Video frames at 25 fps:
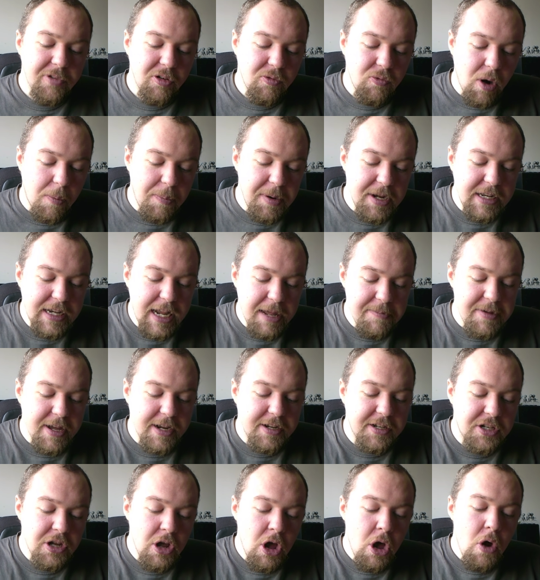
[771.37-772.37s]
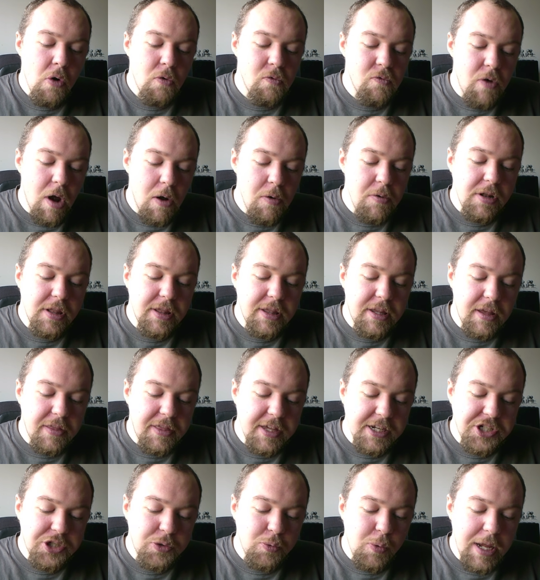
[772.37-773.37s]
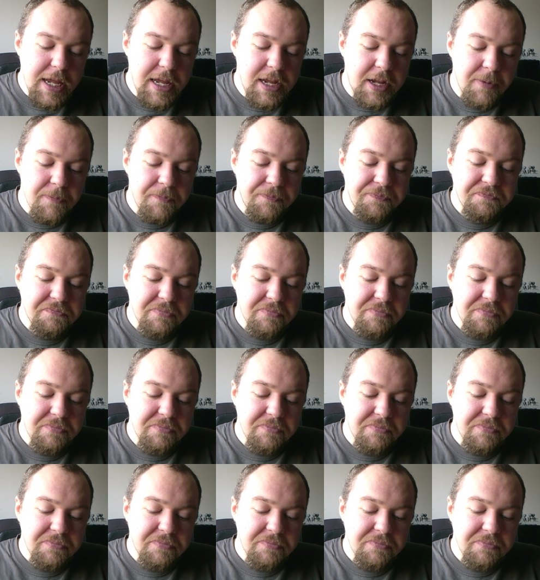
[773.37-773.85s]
Robin Nibbett, wrote this week